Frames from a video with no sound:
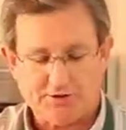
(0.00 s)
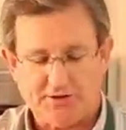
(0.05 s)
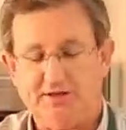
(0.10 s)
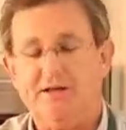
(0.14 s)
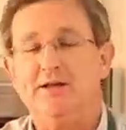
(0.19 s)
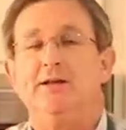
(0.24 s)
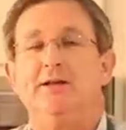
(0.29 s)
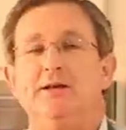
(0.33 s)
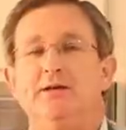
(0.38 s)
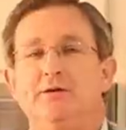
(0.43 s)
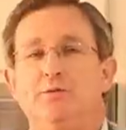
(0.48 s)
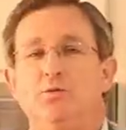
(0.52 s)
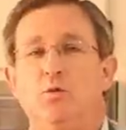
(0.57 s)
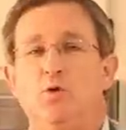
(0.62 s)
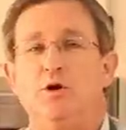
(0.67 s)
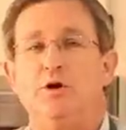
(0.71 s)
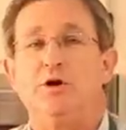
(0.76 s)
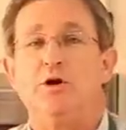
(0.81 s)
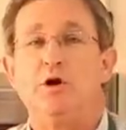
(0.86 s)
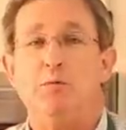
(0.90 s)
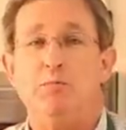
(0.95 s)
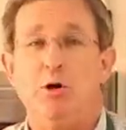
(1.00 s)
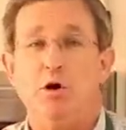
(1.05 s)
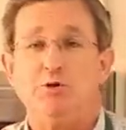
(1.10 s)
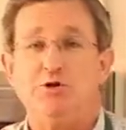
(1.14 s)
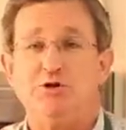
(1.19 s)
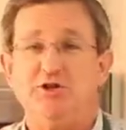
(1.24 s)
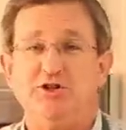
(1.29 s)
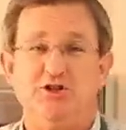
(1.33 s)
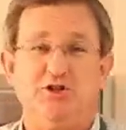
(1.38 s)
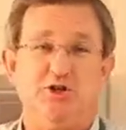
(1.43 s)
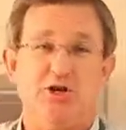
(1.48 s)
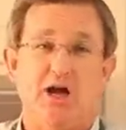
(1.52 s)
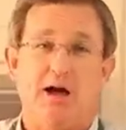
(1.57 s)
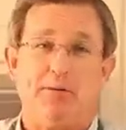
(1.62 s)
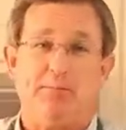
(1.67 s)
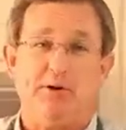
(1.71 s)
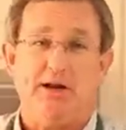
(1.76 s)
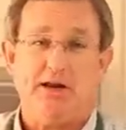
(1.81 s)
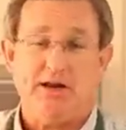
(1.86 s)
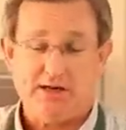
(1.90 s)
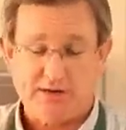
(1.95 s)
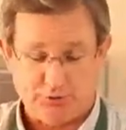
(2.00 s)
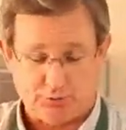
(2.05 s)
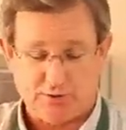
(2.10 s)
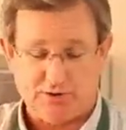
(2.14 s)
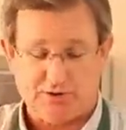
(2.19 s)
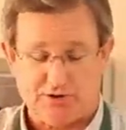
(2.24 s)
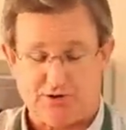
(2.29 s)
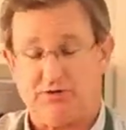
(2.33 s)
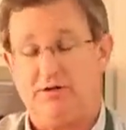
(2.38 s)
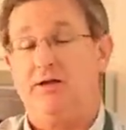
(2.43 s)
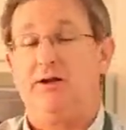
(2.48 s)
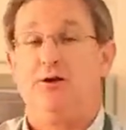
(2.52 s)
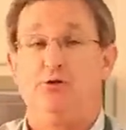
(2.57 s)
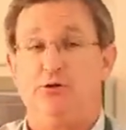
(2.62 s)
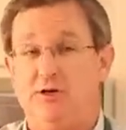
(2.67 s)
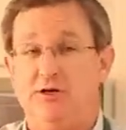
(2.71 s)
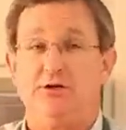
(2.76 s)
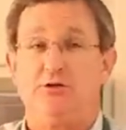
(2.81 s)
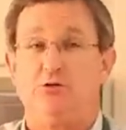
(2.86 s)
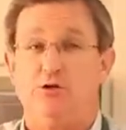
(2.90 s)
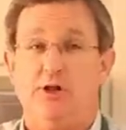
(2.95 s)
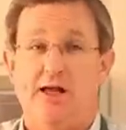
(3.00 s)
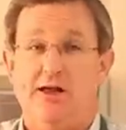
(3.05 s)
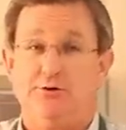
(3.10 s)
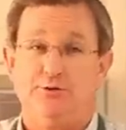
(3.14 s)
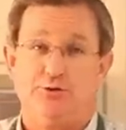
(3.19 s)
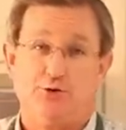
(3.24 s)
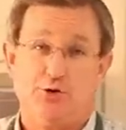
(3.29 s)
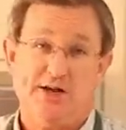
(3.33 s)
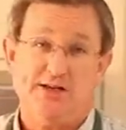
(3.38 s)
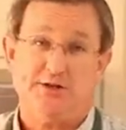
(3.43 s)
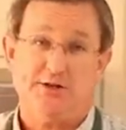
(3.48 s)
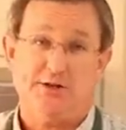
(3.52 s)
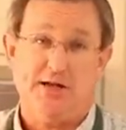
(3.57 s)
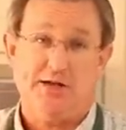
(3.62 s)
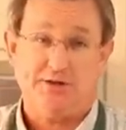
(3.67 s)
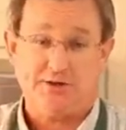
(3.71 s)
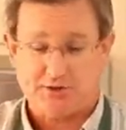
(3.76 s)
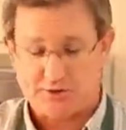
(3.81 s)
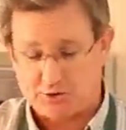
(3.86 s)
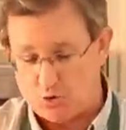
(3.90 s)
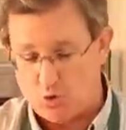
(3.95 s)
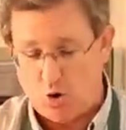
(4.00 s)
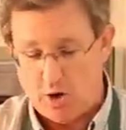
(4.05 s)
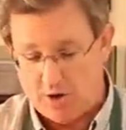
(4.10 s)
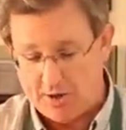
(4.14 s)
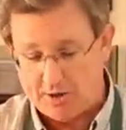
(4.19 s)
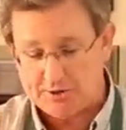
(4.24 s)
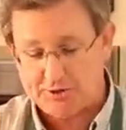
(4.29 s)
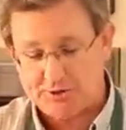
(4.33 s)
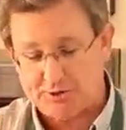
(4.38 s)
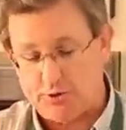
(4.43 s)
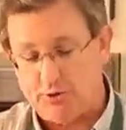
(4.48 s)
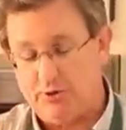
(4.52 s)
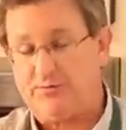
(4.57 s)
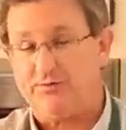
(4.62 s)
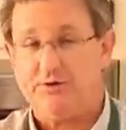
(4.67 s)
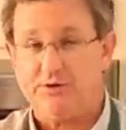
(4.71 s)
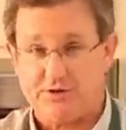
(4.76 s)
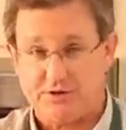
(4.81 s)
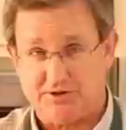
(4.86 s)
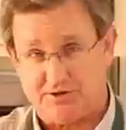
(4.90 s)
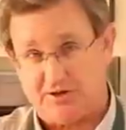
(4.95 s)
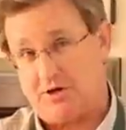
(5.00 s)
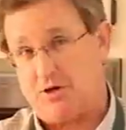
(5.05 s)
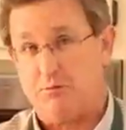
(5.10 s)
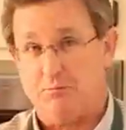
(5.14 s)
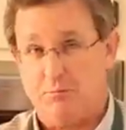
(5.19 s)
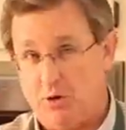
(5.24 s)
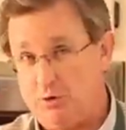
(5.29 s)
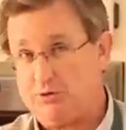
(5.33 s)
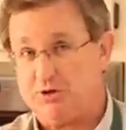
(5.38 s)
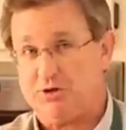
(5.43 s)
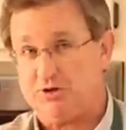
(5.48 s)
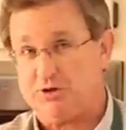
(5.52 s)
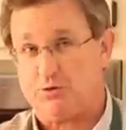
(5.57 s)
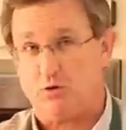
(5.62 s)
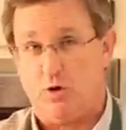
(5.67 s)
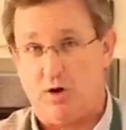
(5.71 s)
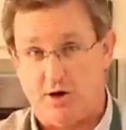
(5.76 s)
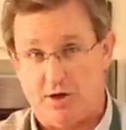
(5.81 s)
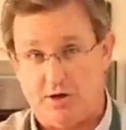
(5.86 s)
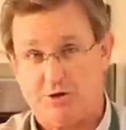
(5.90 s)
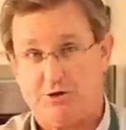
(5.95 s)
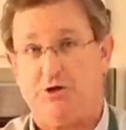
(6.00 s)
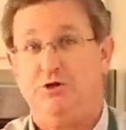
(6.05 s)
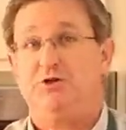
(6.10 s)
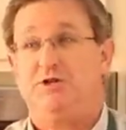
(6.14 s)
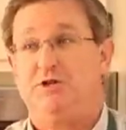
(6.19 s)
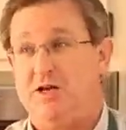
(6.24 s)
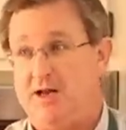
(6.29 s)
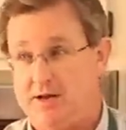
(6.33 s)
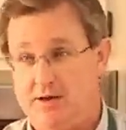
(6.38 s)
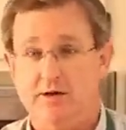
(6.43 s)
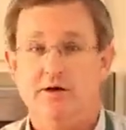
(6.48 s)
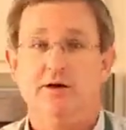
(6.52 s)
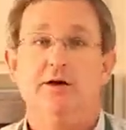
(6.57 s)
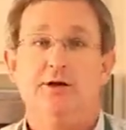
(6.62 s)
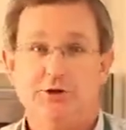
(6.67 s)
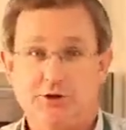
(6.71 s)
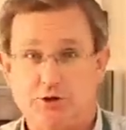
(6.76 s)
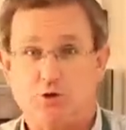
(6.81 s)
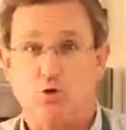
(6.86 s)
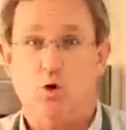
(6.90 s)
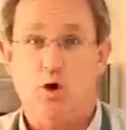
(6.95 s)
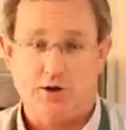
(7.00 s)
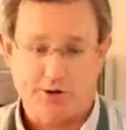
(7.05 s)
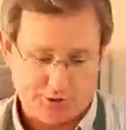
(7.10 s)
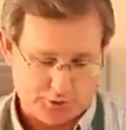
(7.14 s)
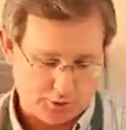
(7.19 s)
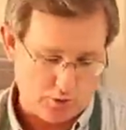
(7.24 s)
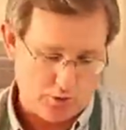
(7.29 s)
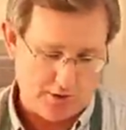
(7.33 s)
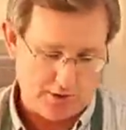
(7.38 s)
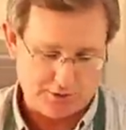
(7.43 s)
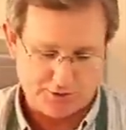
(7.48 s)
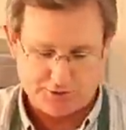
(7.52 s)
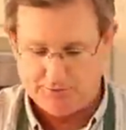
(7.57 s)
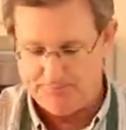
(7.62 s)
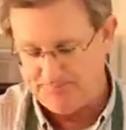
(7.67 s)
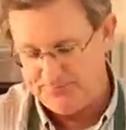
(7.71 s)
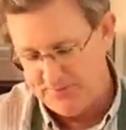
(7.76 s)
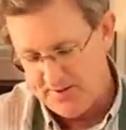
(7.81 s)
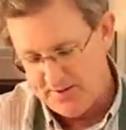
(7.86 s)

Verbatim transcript: The word kabocha is Japanese, which literally tra translates squash. So if this is a kabocha squash, it's a squash squash.